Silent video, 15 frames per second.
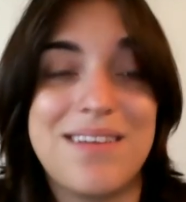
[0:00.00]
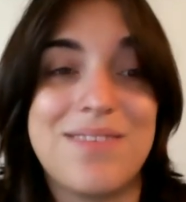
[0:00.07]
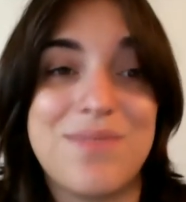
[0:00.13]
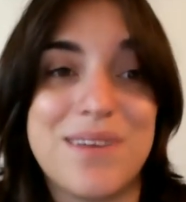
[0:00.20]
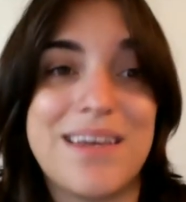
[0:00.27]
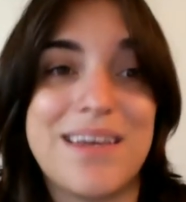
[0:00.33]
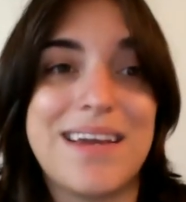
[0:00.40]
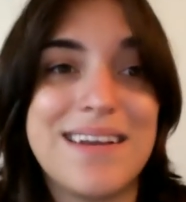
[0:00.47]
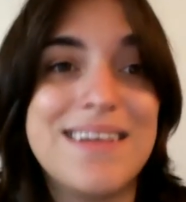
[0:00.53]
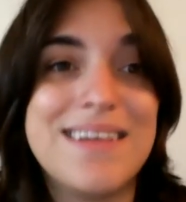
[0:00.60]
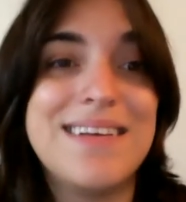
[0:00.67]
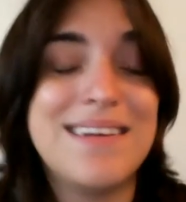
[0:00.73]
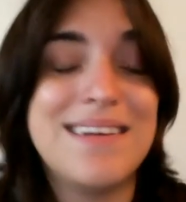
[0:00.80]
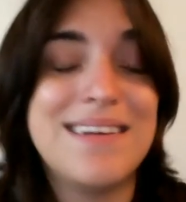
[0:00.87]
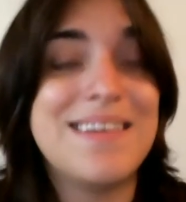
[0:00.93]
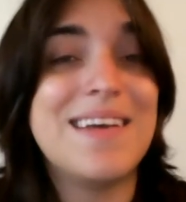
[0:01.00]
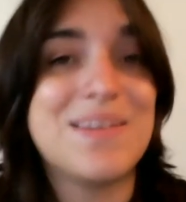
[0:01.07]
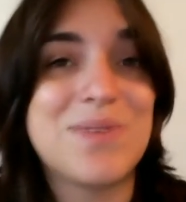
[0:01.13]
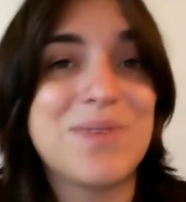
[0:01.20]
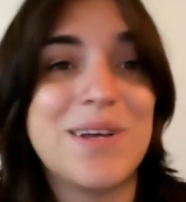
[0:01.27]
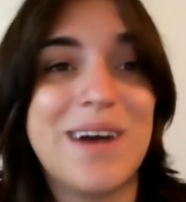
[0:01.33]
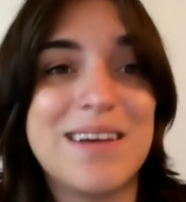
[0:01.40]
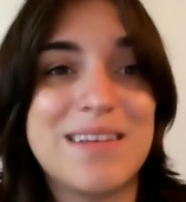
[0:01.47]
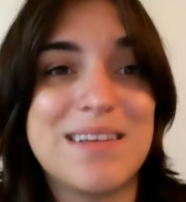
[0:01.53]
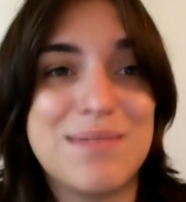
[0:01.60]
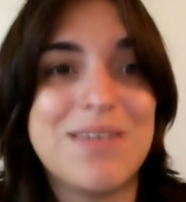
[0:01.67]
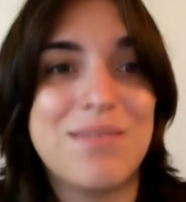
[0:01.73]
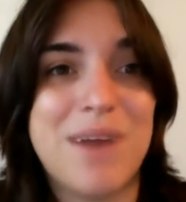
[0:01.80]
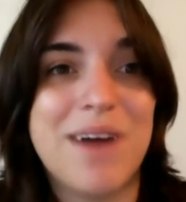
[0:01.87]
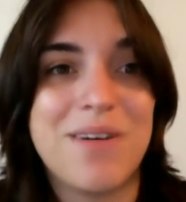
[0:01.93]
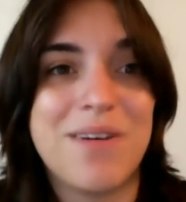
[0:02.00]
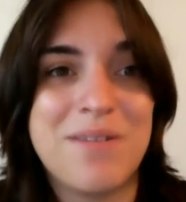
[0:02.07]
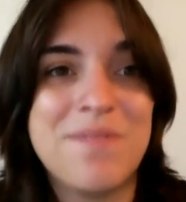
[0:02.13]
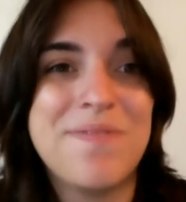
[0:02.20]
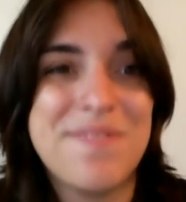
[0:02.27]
It's really a good model.